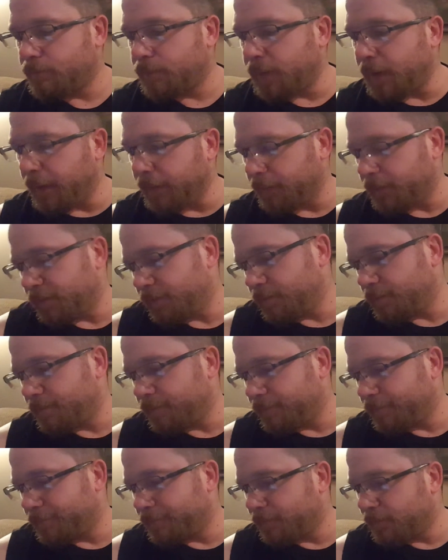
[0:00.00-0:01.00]
but
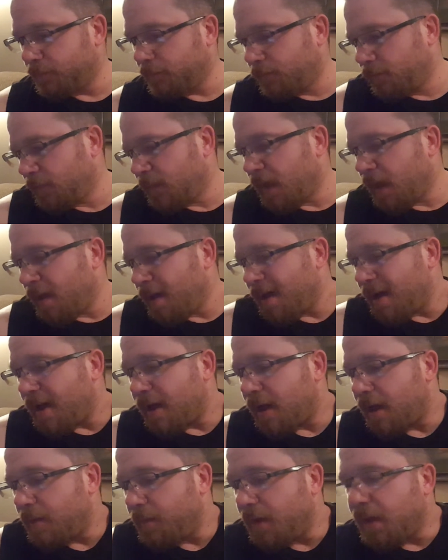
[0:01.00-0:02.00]

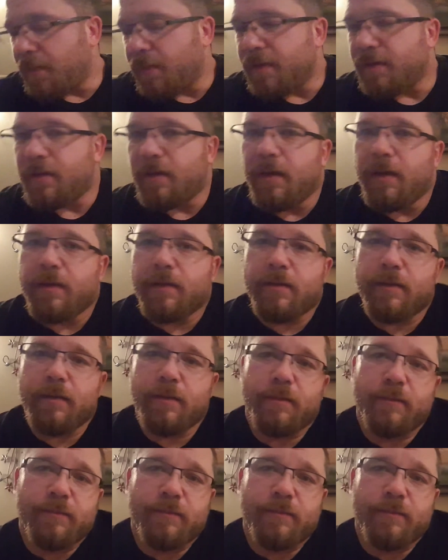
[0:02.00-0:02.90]
I make mistakes.